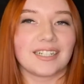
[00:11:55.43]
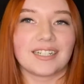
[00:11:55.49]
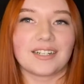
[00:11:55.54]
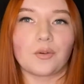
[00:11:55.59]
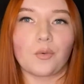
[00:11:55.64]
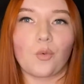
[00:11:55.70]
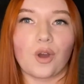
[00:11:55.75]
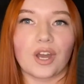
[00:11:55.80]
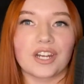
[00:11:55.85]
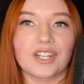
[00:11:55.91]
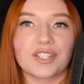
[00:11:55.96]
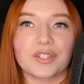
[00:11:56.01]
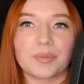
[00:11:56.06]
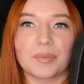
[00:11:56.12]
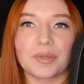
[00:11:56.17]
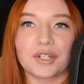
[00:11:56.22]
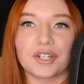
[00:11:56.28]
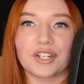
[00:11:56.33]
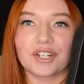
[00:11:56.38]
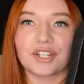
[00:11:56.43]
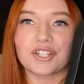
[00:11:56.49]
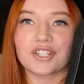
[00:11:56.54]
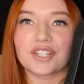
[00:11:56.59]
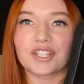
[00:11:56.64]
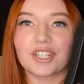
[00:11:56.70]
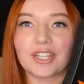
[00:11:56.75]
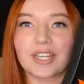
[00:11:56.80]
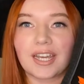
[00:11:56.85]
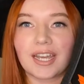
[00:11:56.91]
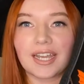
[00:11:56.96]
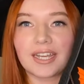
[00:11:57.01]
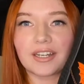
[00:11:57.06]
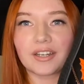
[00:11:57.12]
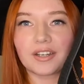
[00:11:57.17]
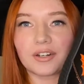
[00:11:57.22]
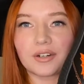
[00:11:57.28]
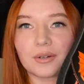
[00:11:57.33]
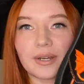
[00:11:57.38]
What a splurge. I
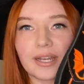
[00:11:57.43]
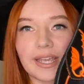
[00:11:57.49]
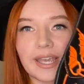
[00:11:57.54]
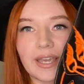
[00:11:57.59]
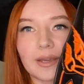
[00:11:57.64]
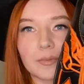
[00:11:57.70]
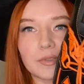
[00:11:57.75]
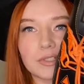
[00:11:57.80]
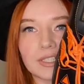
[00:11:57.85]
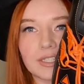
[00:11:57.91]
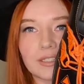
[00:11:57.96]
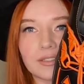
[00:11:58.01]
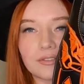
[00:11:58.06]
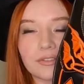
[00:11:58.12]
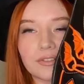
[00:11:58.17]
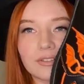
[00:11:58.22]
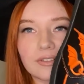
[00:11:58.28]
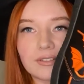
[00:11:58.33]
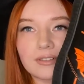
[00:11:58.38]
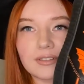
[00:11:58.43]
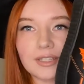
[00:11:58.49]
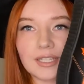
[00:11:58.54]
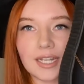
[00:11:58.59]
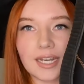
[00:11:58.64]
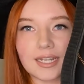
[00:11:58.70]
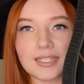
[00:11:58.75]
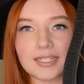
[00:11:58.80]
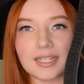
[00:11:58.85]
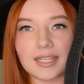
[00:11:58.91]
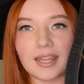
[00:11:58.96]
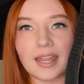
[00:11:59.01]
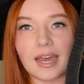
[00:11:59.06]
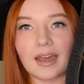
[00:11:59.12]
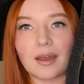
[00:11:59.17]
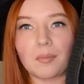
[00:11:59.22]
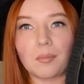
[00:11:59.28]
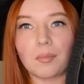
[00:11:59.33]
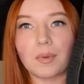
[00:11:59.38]
know, I can't believe that I did that,